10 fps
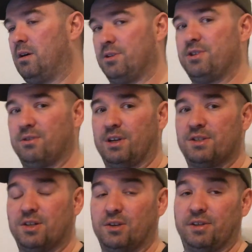Also
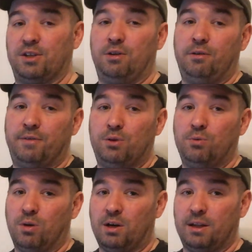consider that if you
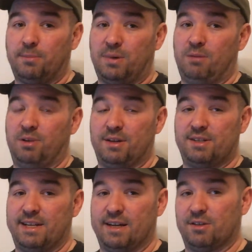work in the public
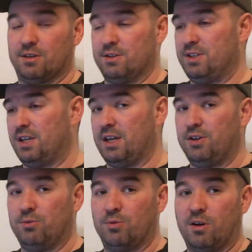sector, say
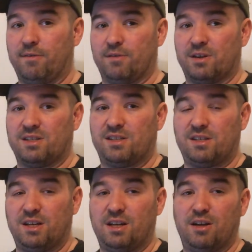you work for a
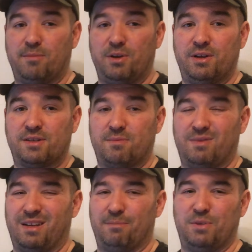city or
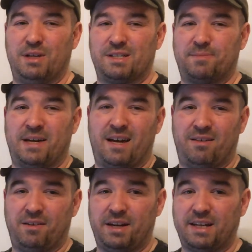
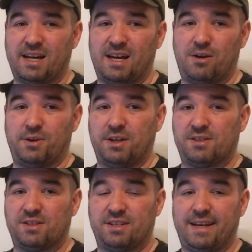municipality, county,
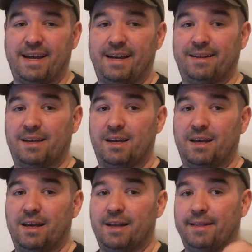state,
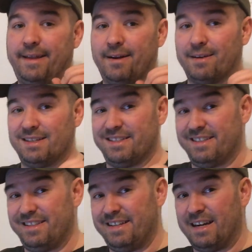there is
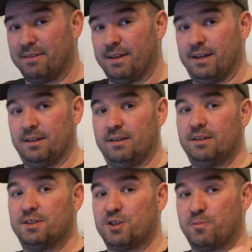nothing,
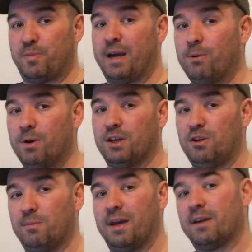despite what
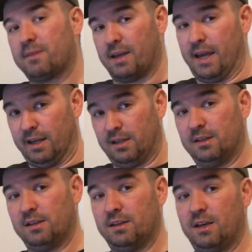you may think,